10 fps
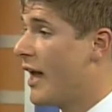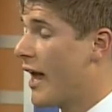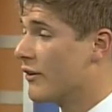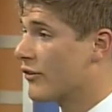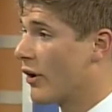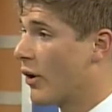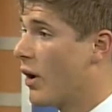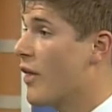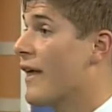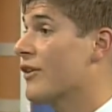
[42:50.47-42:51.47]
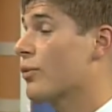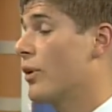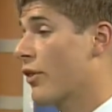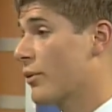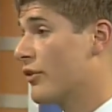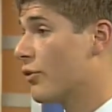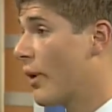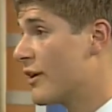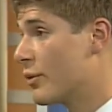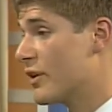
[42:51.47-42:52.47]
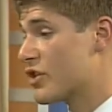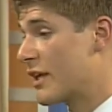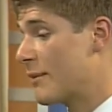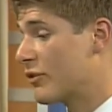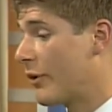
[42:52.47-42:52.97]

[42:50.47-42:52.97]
And so that's one of the reasons why tuition keeps